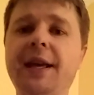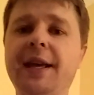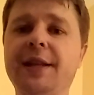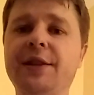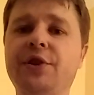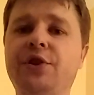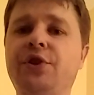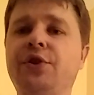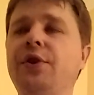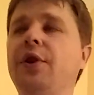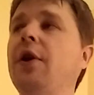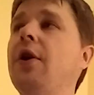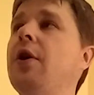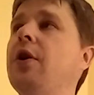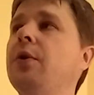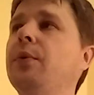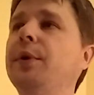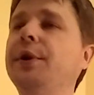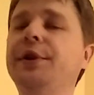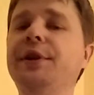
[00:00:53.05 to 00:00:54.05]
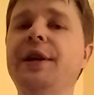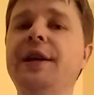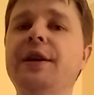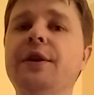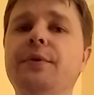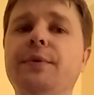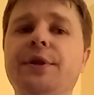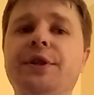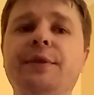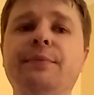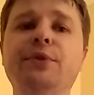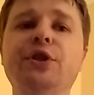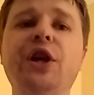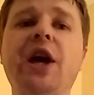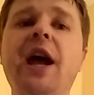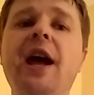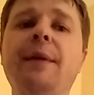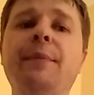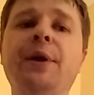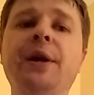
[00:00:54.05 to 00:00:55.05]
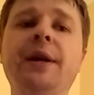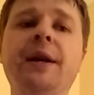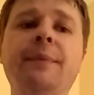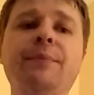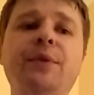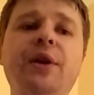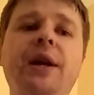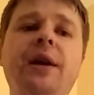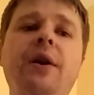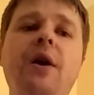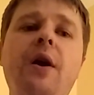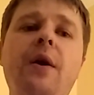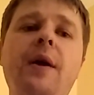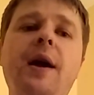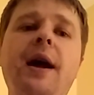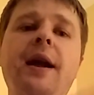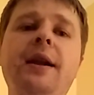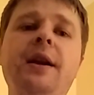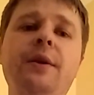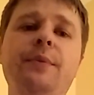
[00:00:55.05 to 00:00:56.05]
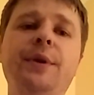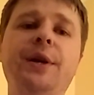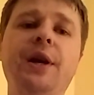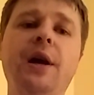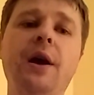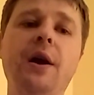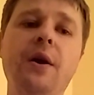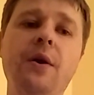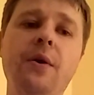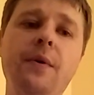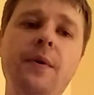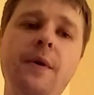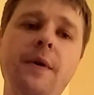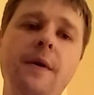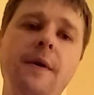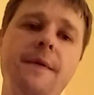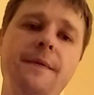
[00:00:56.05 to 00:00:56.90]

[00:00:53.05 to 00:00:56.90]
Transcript: In strong with Deal with some jamming. I'm thinking, all right, here we go.